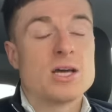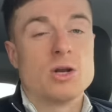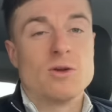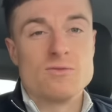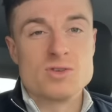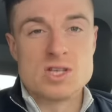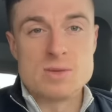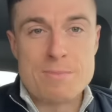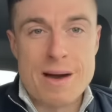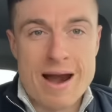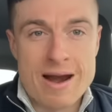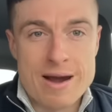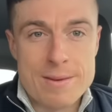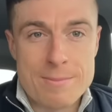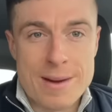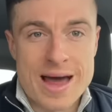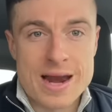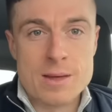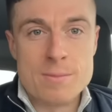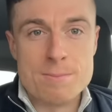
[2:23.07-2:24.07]
and obviously Barry
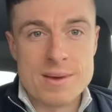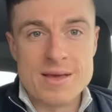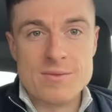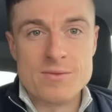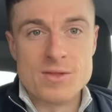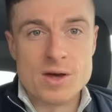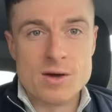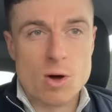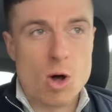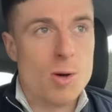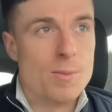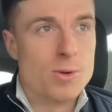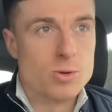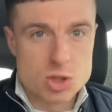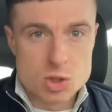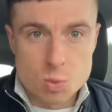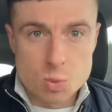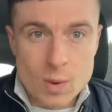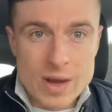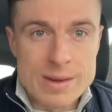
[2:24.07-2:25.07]
Bannan being the
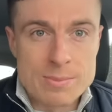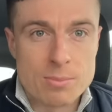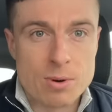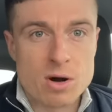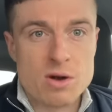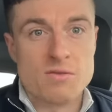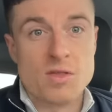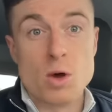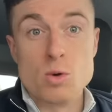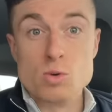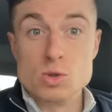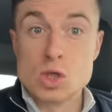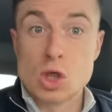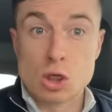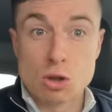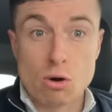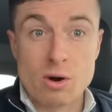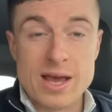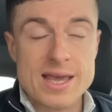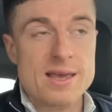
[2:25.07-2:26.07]
almost sweeper of those
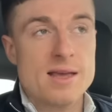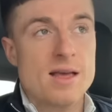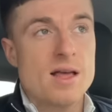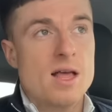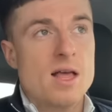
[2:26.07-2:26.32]
three